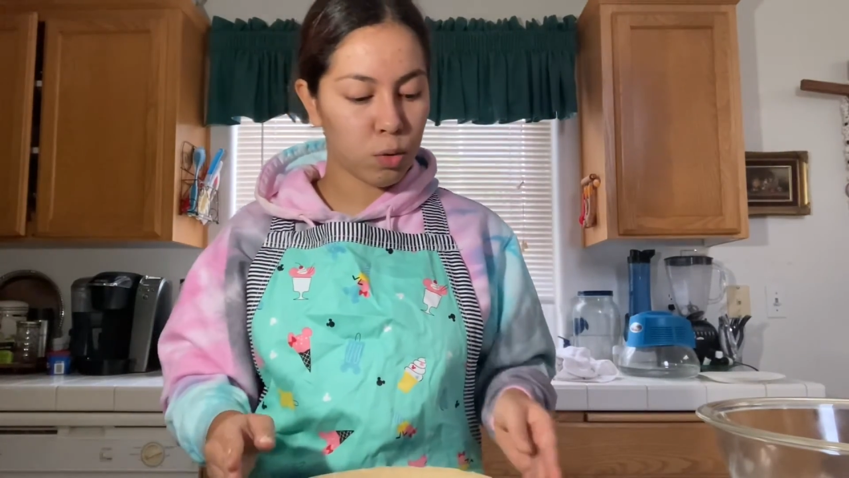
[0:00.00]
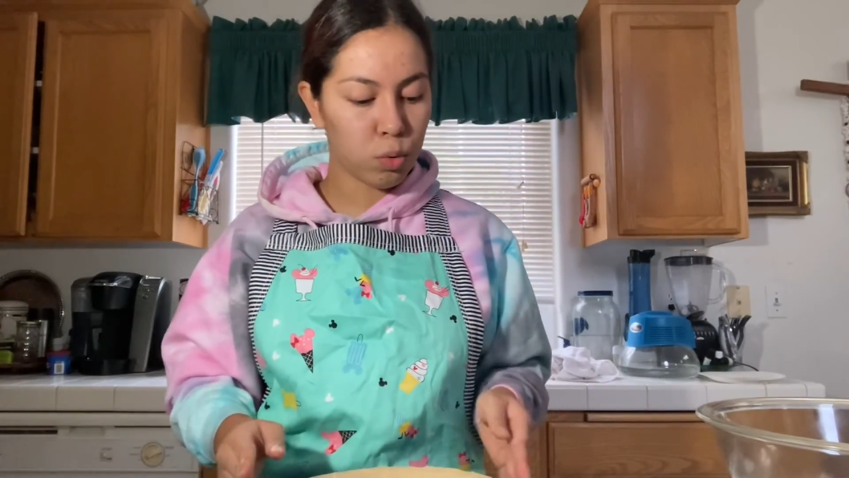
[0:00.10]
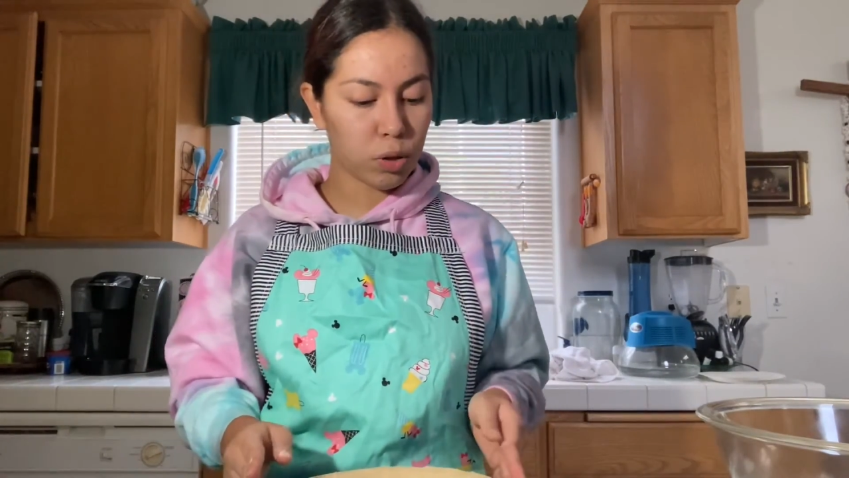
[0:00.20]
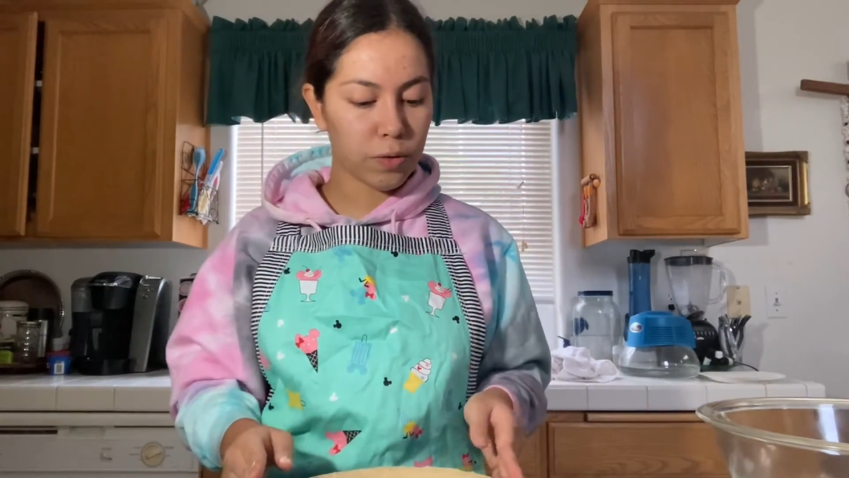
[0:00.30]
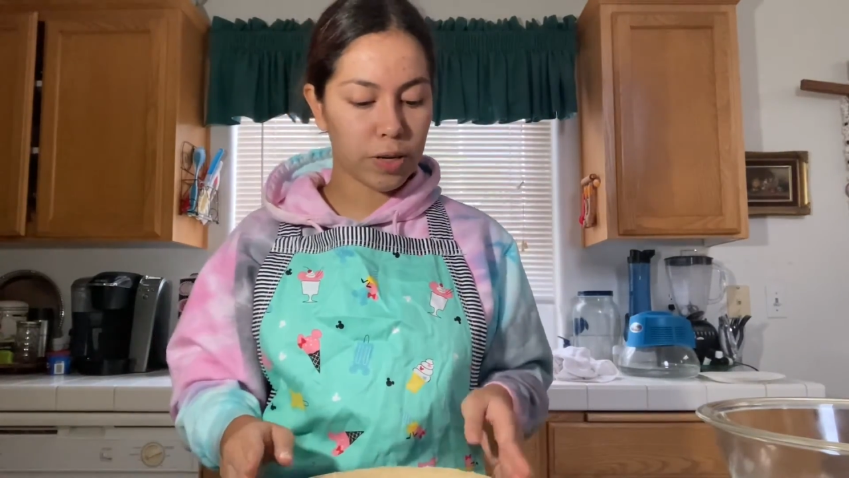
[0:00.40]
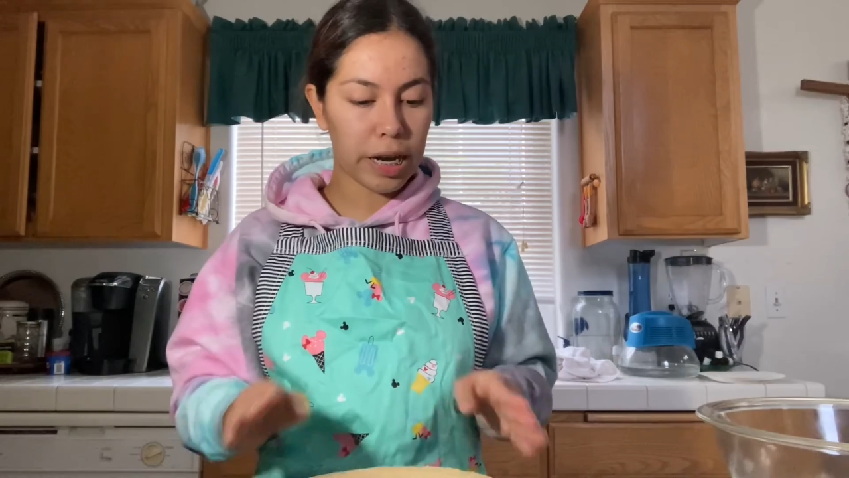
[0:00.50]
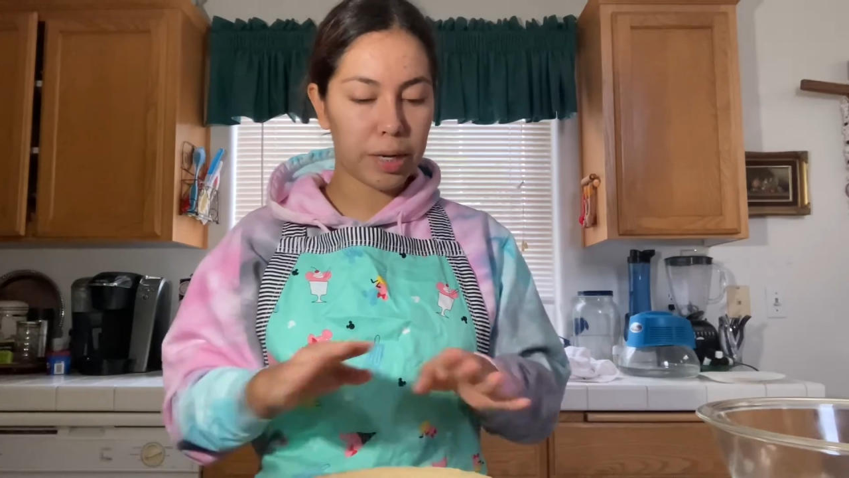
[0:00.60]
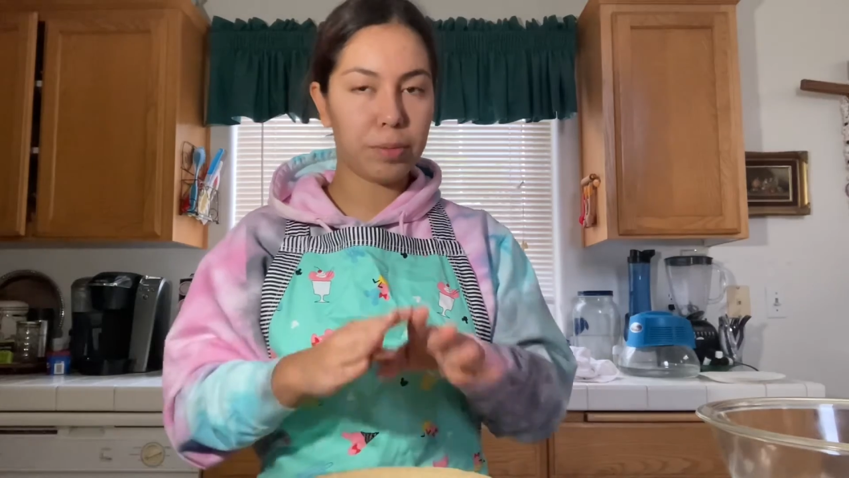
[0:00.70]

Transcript: cool overnight.